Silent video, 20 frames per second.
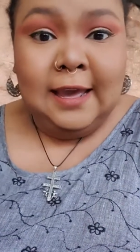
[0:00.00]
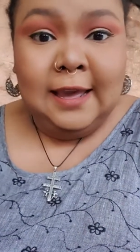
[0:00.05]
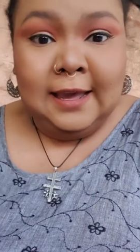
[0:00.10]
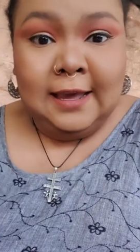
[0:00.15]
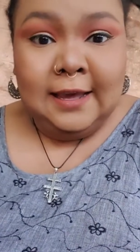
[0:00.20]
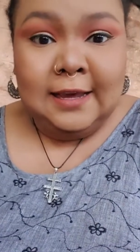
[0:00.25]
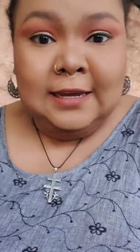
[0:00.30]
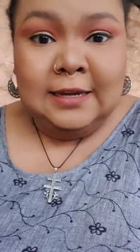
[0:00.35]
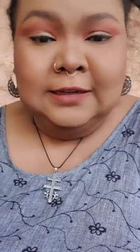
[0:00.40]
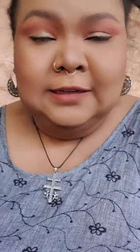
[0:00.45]

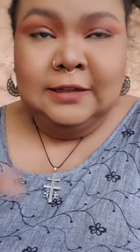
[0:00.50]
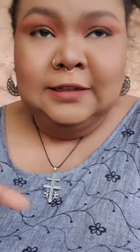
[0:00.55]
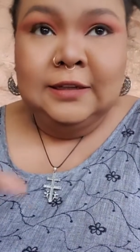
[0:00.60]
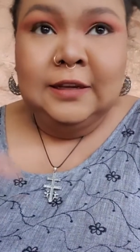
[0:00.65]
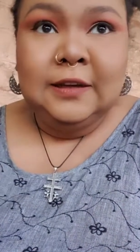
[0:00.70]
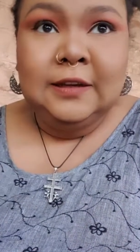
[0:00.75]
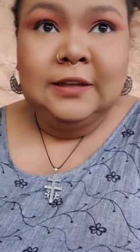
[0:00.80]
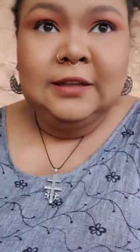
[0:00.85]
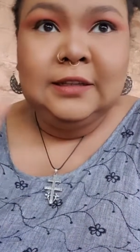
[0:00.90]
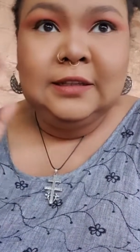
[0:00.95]

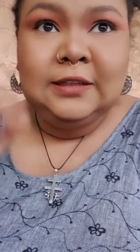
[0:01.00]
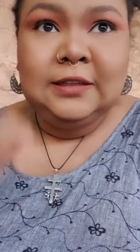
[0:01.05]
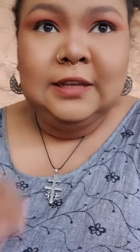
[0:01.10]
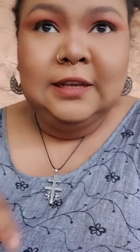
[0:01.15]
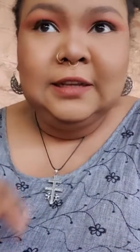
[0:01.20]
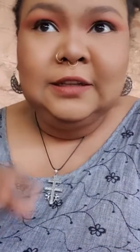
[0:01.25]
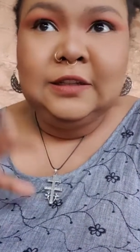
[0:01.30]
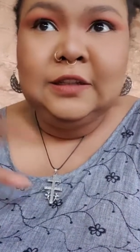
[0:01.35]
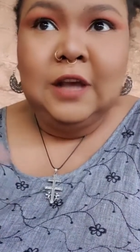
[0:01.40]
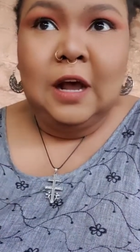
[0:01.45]
And
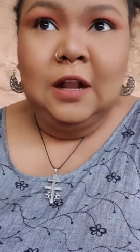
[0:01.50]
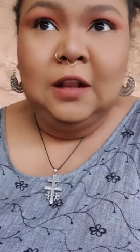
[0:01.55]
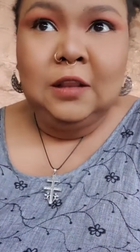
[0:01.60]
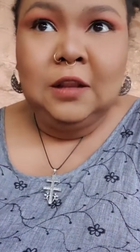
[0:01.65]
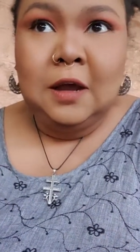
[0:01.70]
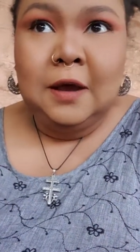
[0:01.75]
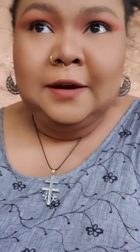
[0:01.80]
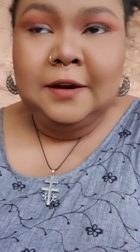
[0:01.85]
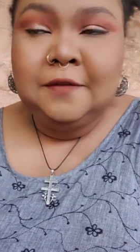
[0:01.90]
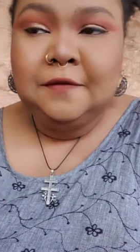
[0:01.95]
since
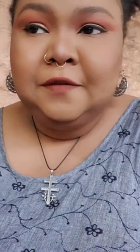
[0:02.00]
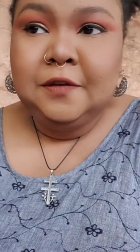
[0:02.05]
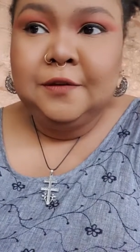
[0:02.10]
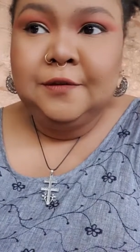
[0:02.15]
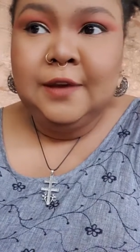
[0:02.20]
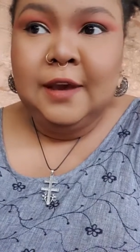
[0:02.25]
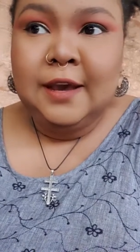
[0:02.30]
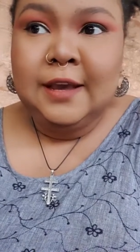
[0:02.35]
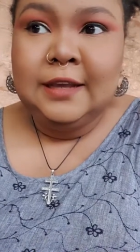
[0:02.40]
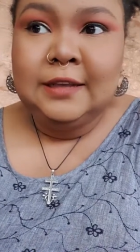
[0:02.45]
a lot of
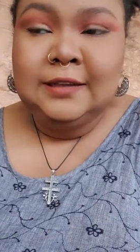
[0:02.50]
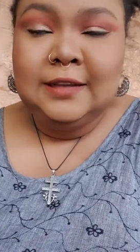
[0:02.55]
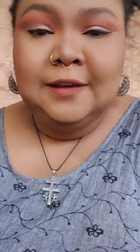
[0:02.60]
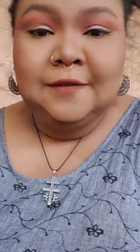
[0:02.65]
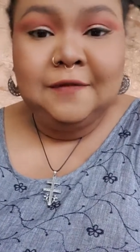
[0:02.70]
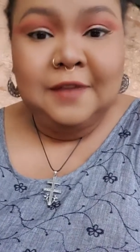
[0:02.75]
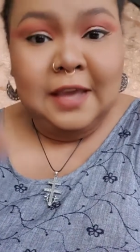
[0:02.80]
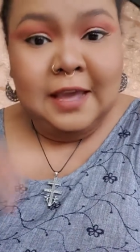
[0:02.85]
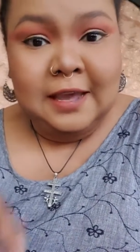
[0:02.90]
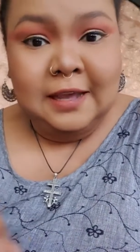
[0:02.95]
you guys
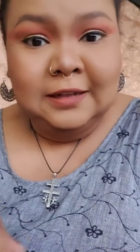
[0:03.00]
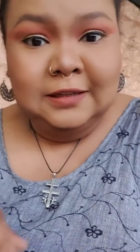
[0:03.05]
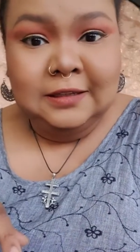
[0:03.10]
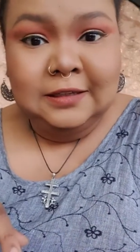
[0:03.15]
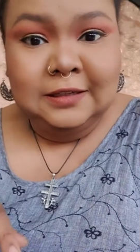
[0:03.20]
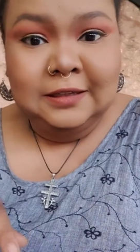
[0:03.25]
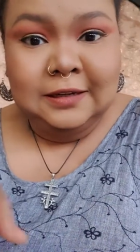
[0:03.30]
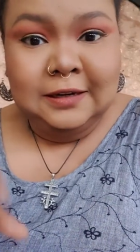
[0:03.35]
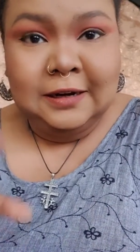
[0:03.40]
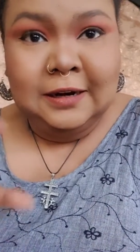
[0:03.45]
have
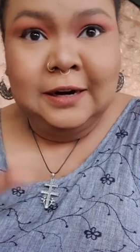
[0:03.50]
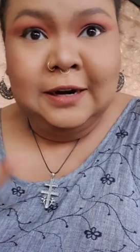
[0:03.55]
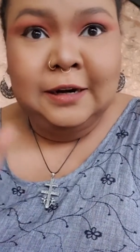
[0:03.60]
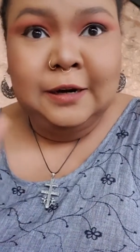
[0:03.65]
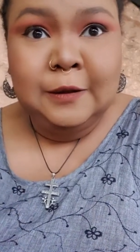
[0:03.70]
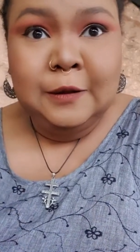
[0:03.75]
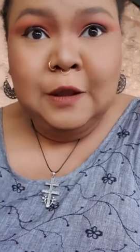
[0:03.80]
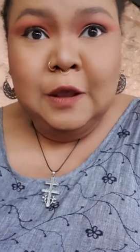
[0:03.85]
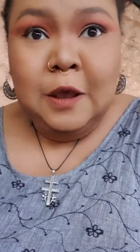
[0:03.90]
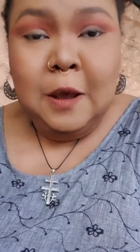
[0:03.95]

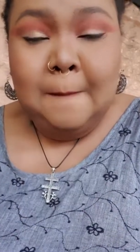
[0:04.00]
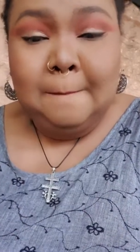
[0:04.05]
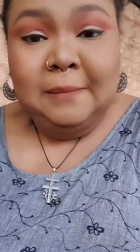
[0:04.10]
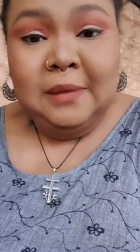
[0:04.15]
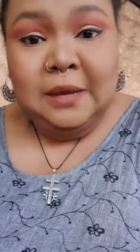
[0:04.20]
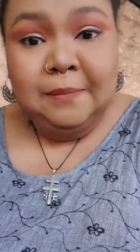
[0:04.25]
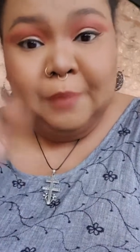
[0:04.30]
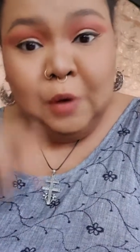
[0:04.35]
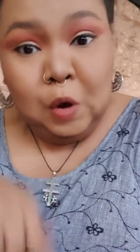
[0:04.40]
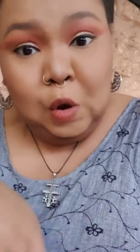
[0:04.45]
answered
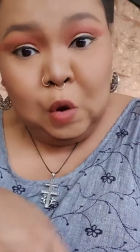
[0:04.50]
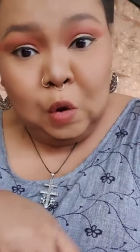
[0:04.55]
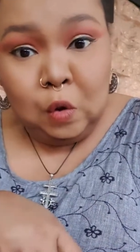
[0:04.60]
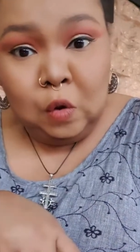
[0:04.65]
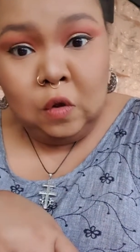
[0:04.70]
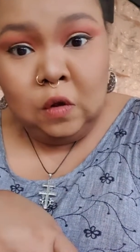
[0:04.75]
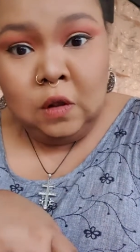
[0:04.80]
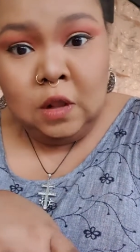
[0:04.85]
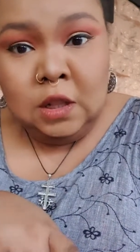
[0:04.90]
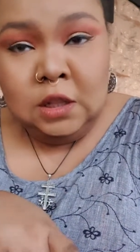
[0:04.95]
my
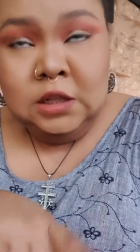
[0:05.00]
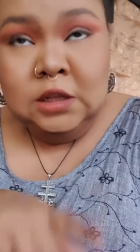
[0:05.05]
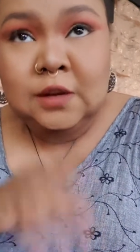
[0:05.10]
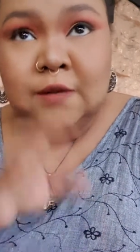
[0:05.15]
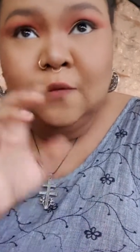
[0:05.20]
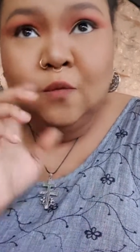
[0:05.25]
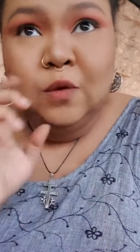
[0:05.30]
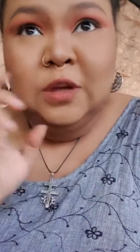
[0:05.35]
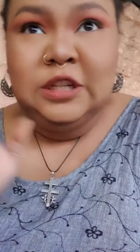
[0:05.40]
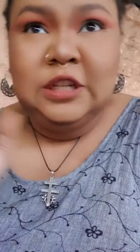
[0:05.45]
poll,
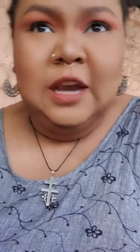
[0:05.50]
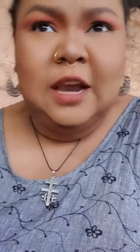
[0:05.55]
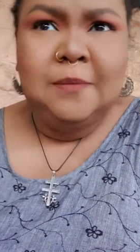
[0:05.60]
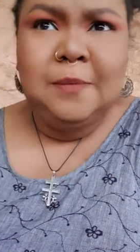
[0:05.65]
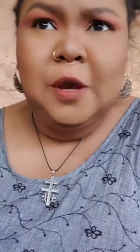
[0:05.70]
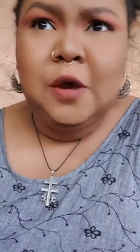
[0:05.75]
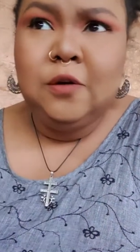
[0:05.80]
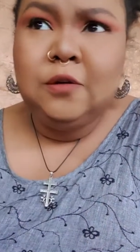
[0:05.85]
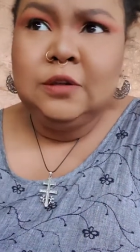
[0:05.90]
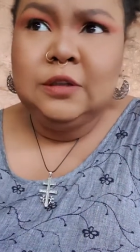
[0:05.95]
which
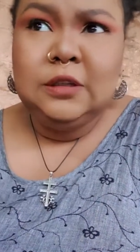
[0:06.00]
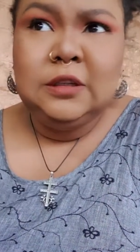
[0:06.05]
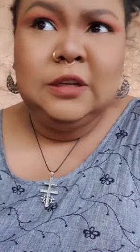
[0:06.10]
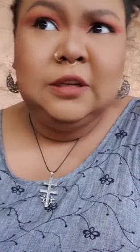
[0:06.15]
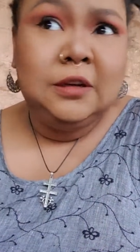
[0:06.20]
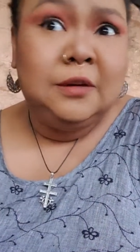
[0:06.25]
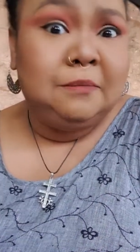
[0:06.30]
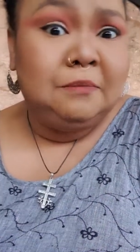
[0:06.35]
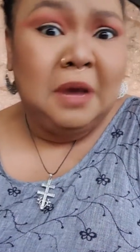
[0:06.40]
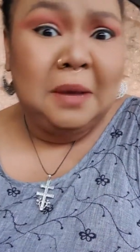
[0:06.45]
I
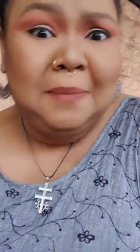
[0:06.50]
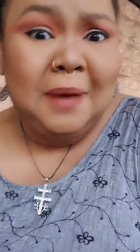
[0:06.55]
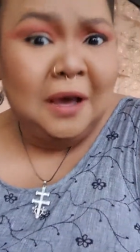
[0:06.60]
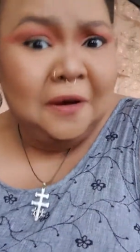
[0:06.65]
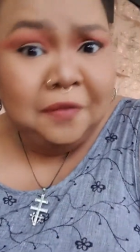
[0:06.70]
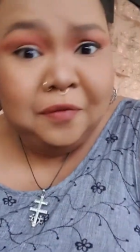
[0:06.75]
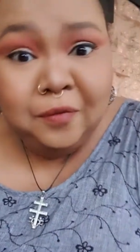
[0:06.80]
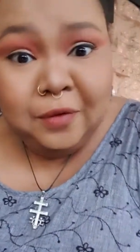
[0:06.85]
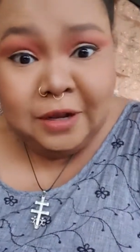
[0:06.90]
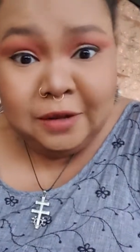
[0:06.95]
posted
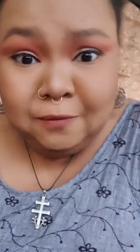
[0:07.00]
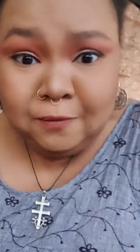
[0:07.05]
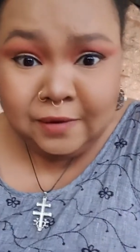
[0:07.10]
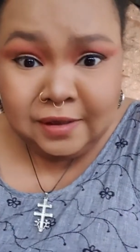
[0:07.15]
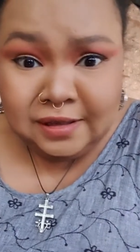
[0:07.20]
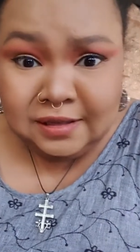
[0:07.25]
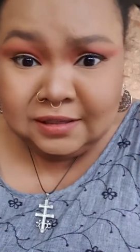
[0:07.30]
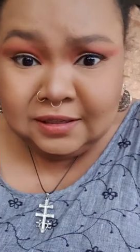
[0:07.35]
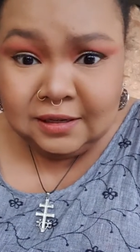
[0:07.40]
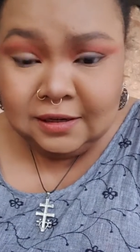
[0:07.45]
about 3
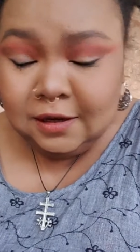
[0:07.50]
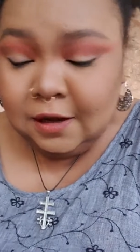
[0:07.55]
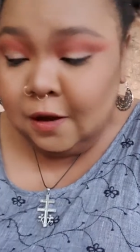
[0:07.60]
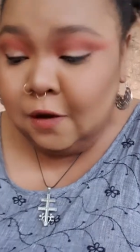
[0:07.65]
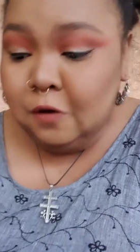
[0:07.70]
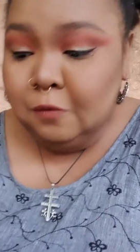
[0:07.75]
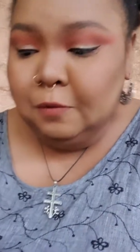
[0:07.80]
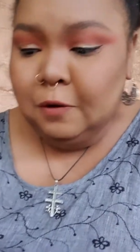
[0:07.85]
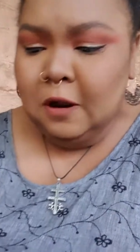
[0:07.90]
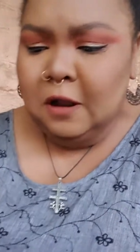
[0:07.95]
weeks
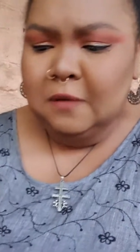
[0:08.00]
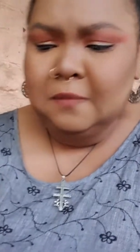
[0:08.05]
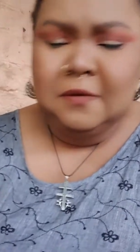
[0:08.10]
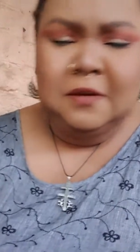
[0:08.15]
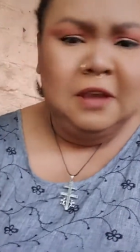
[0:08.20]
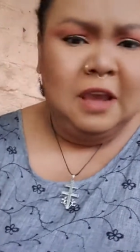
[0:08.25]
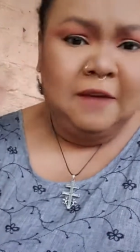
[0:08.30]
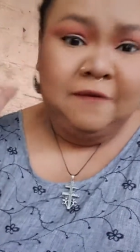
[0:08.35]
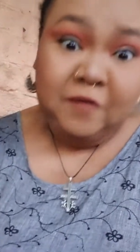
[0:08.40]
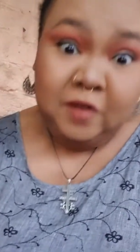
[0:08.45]
ago,
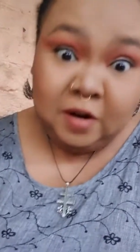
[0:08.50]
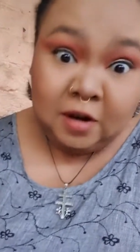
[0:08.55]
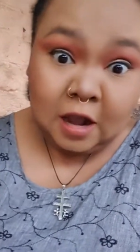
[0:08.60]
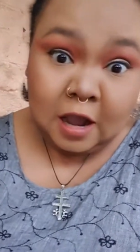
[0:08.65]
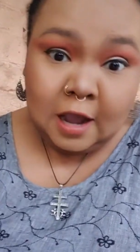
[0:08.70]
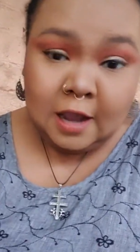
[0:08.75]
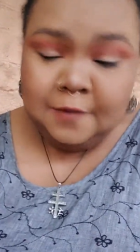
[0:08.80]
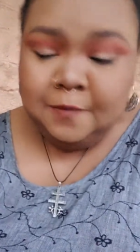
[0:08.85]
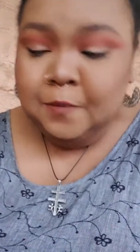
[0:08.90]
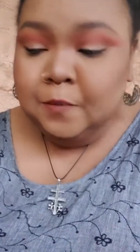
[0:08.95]
probably, I
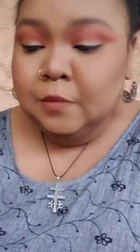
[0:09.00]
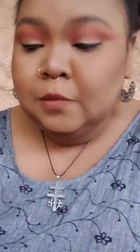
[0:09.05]
forgot.